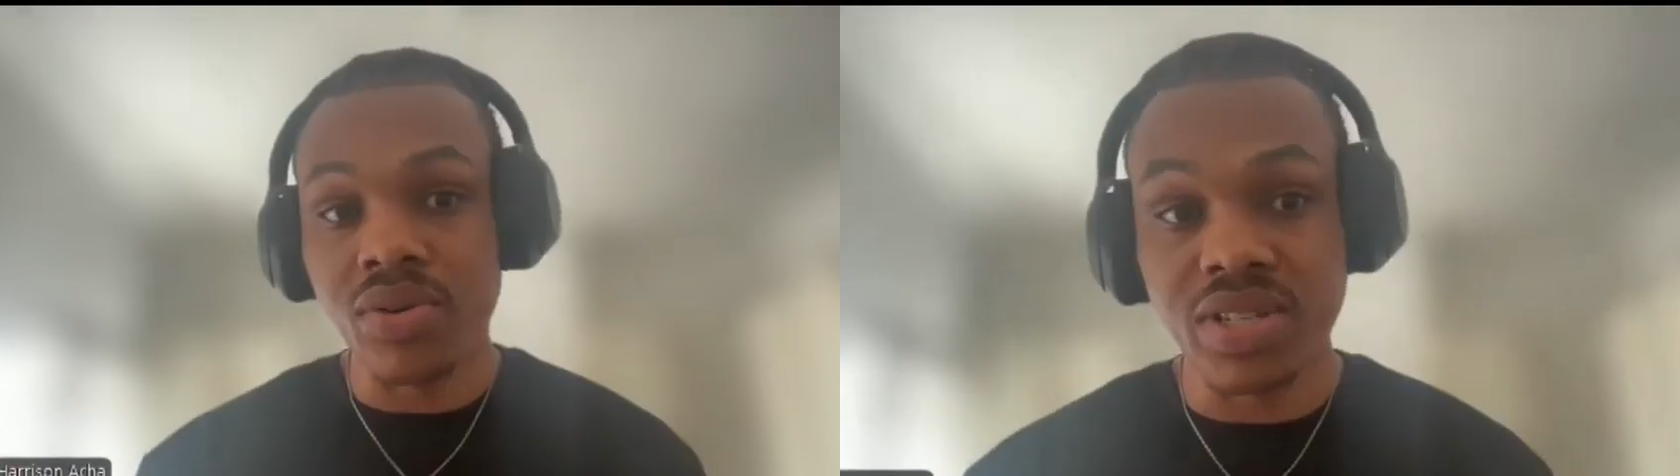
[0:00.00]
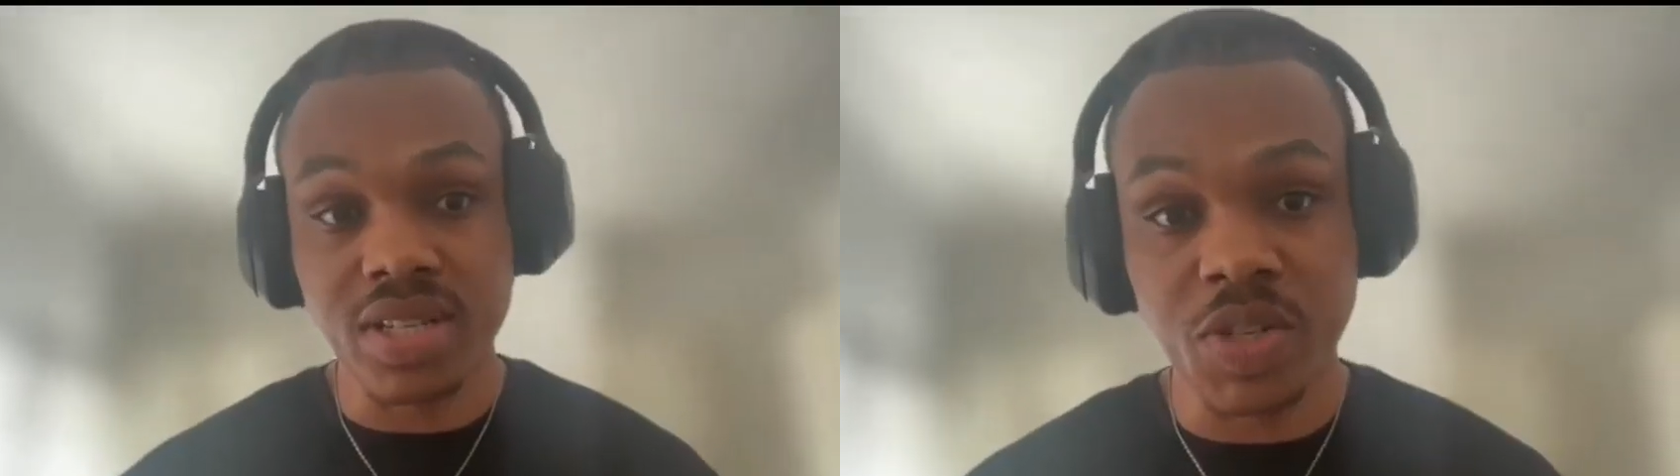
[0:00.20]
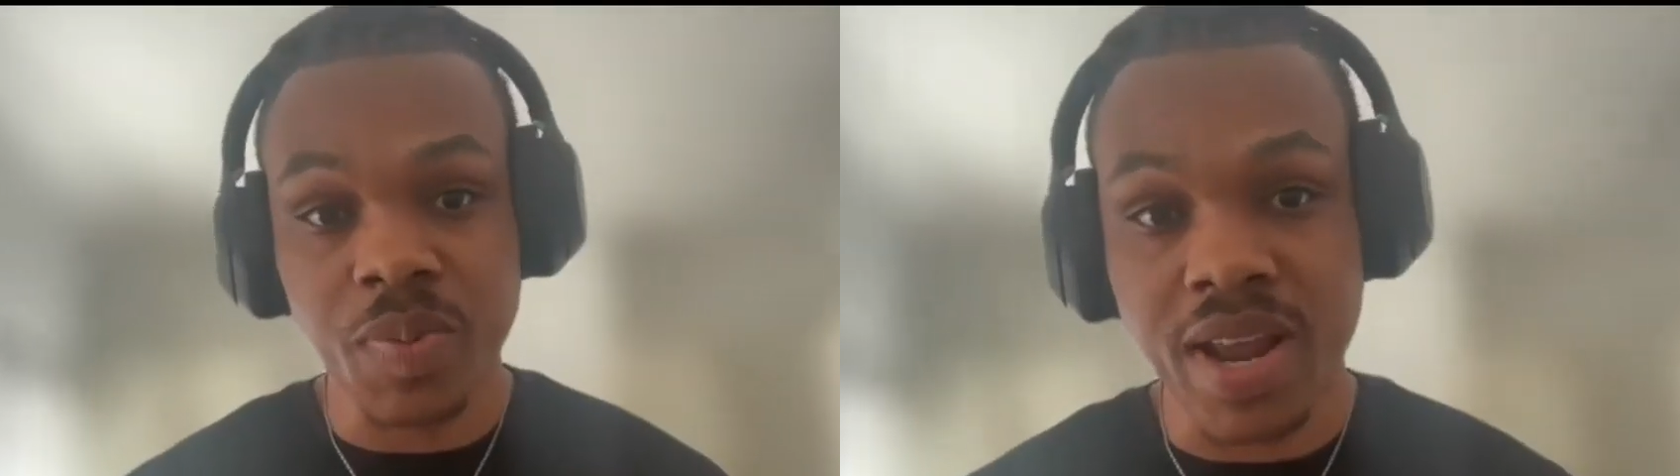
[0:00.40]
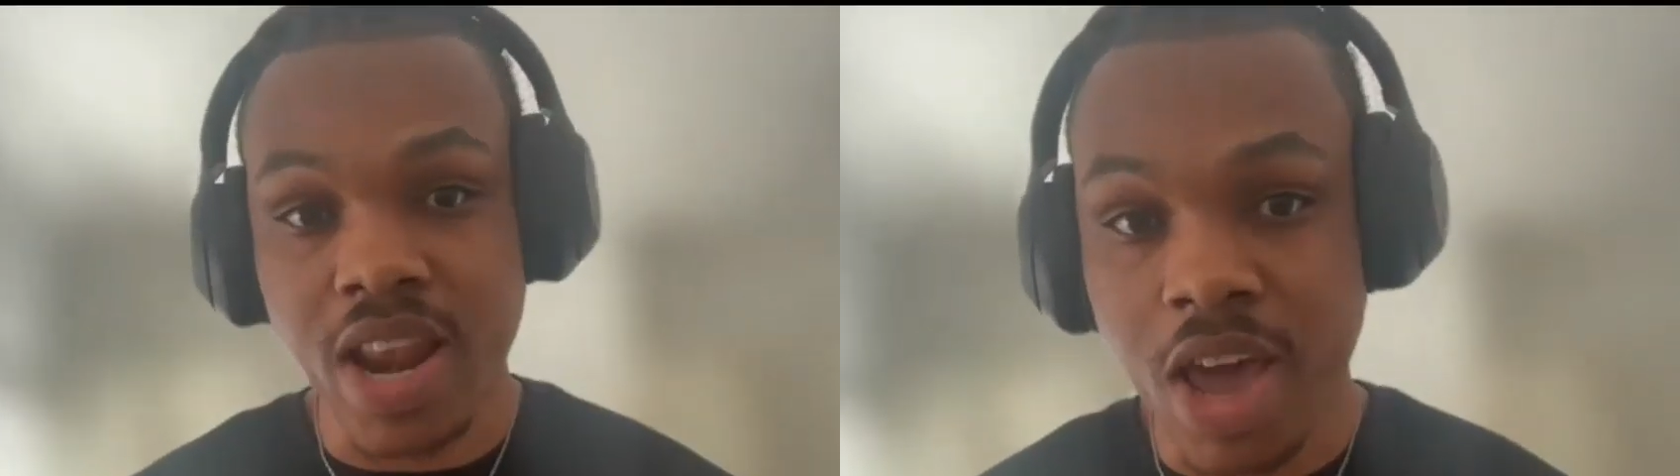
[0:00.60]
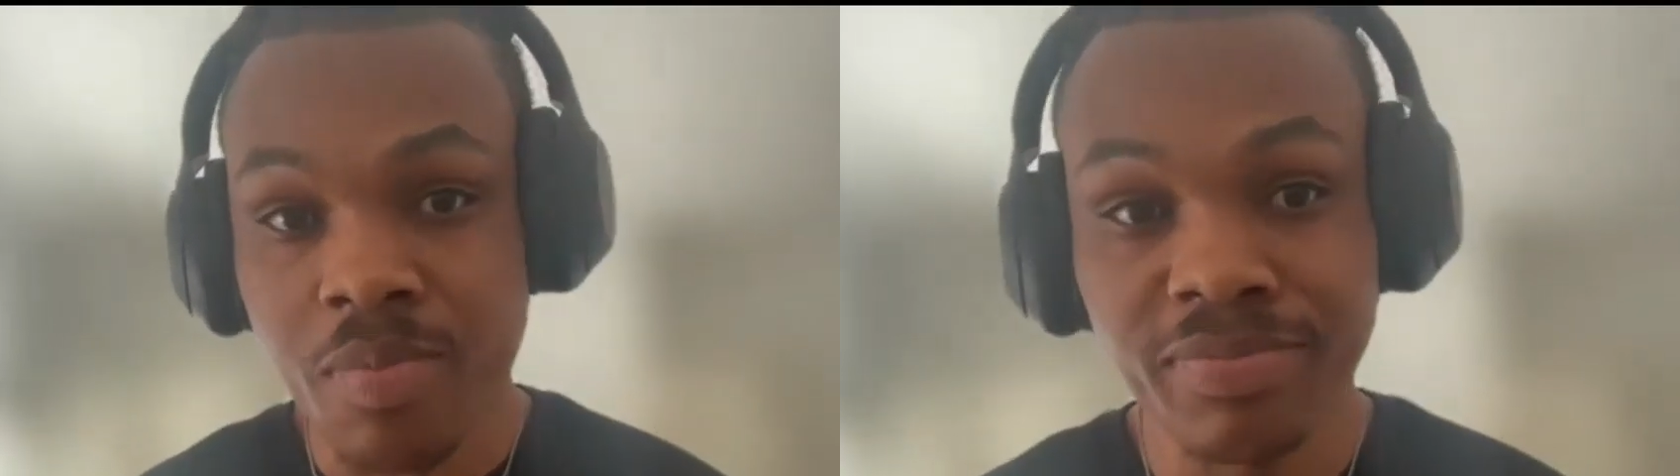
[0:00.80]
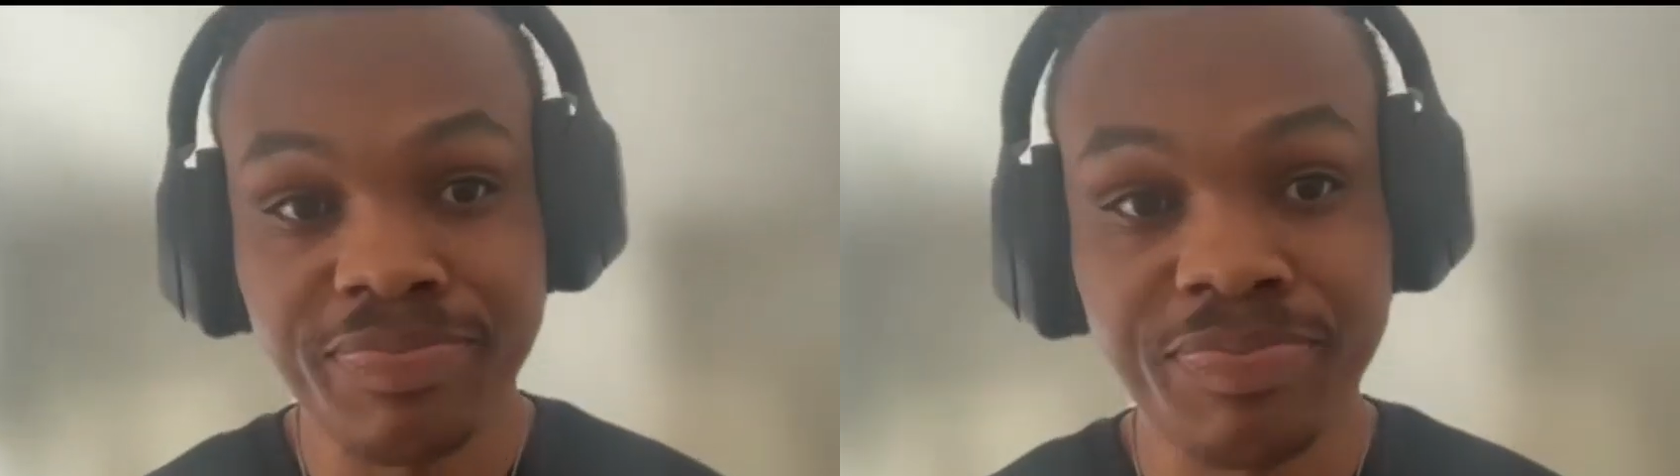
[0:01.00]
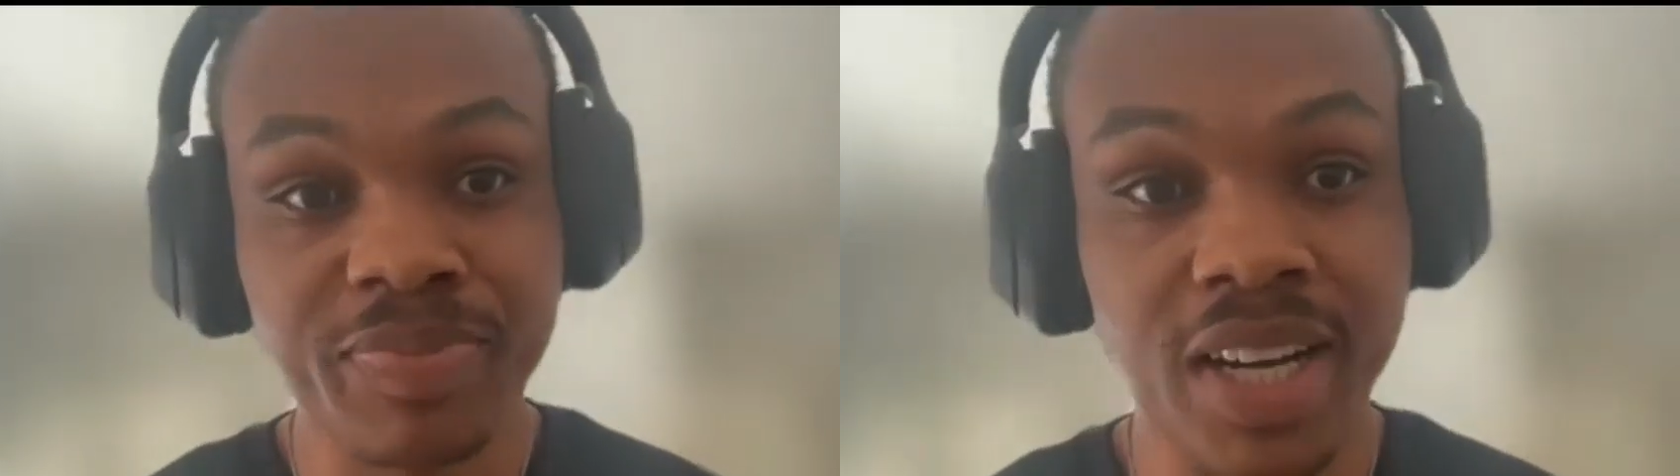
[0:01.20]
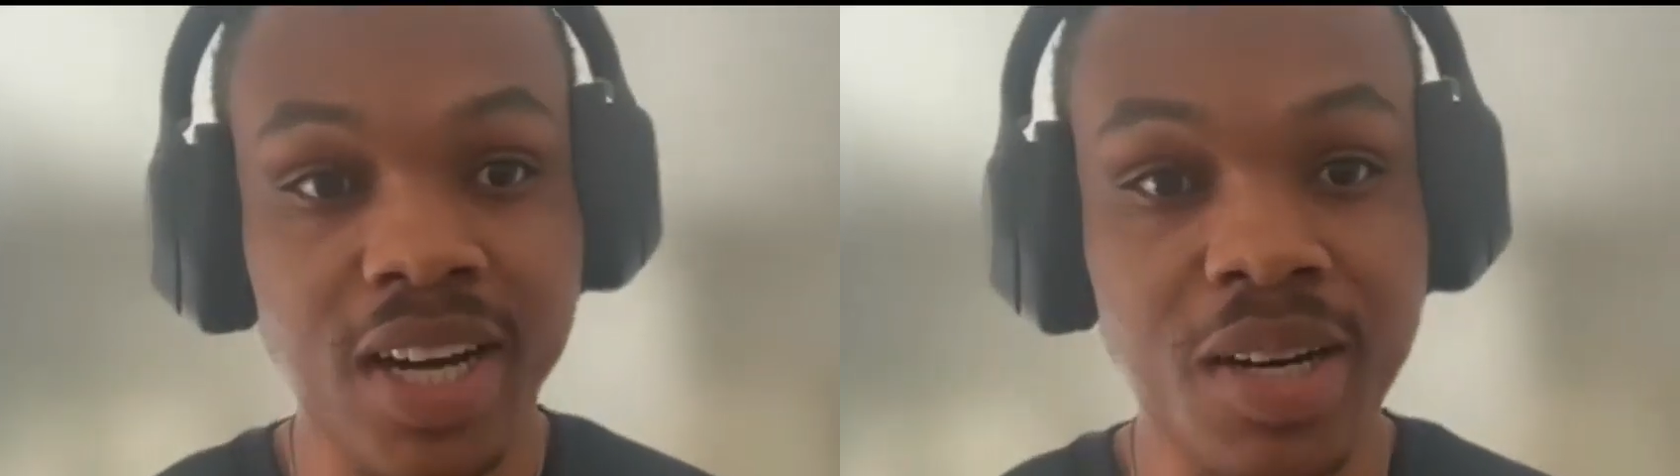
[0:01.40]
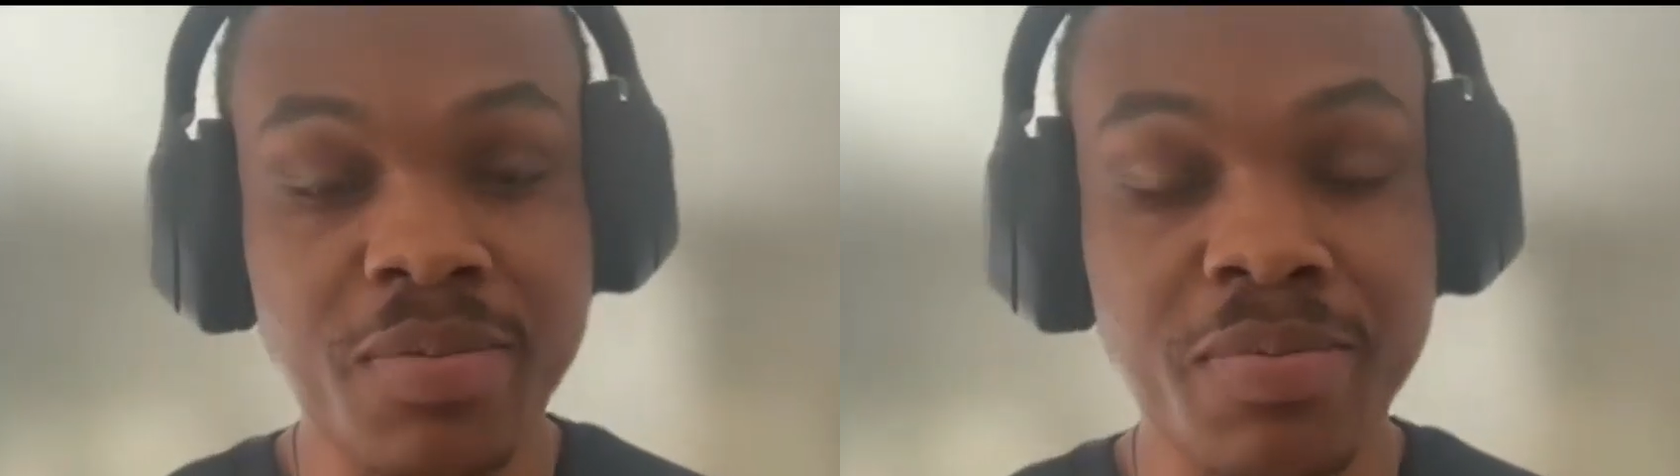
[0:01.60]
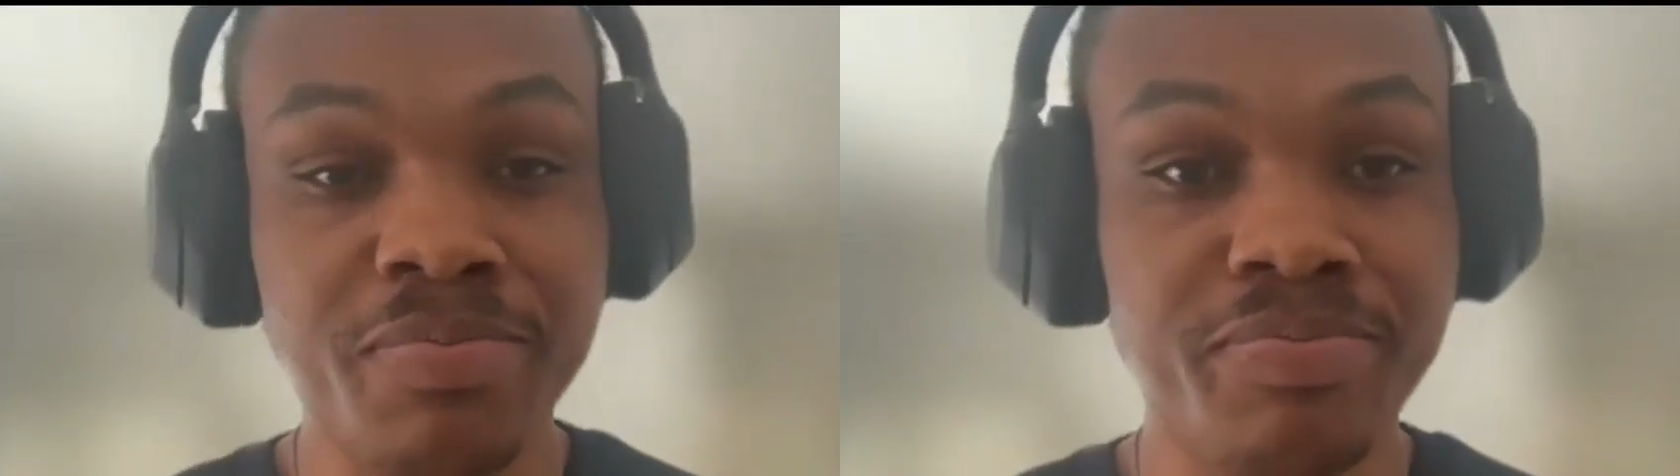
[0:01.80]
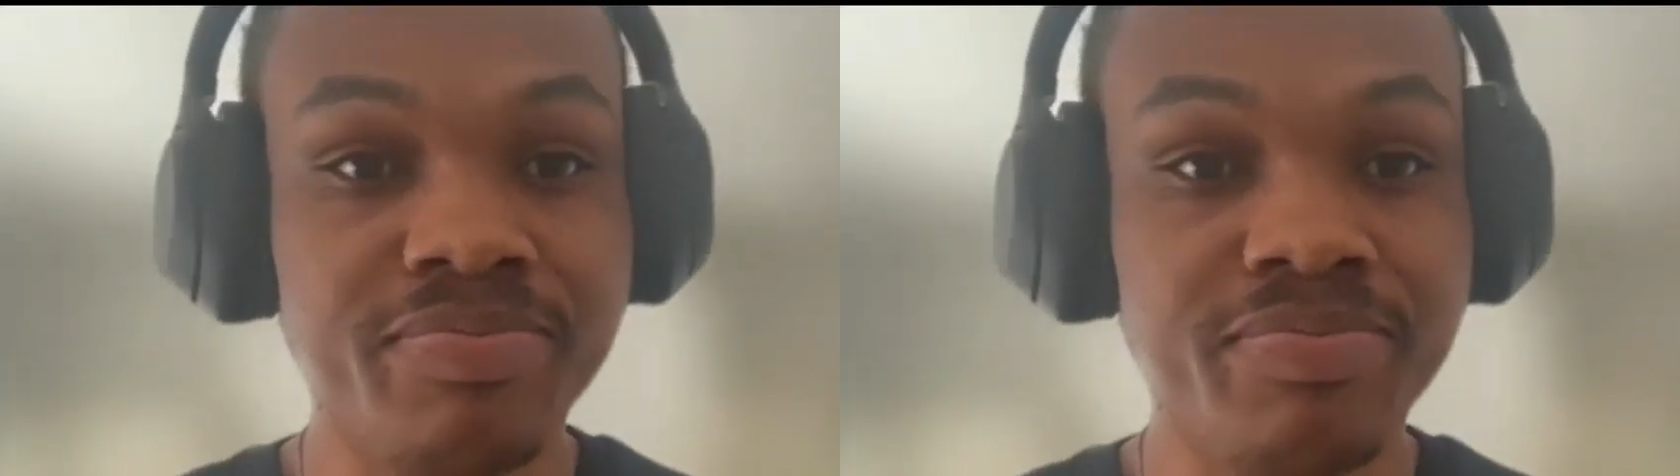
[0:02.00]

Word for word: Harrison is my name. Um,